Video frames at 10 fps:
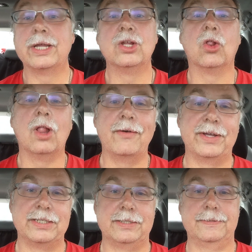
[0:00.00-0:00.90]
you'll love
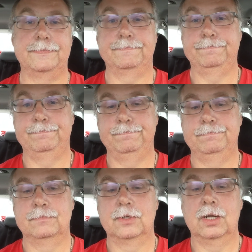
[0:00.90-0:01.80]
it.
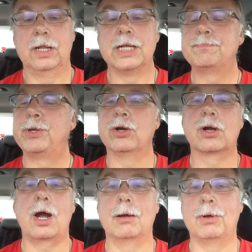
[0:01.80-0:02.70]
That's pure
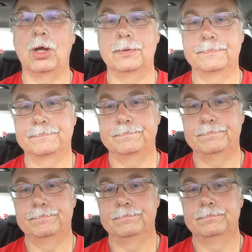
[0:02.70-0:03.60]
karma.
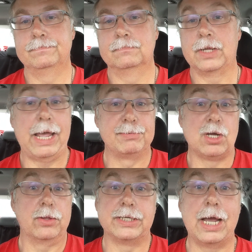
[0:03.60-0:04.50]
Happens
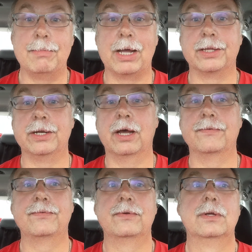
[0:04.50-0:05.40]
all the time, oddly
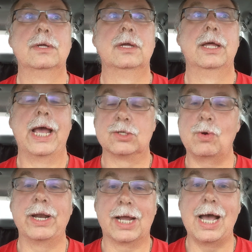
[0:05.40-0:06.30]
enough. That's
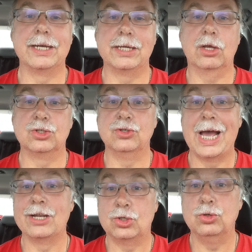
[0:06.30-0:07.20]
why the God tells you
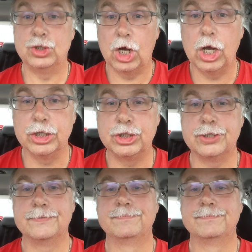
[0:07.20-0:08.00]
not to judge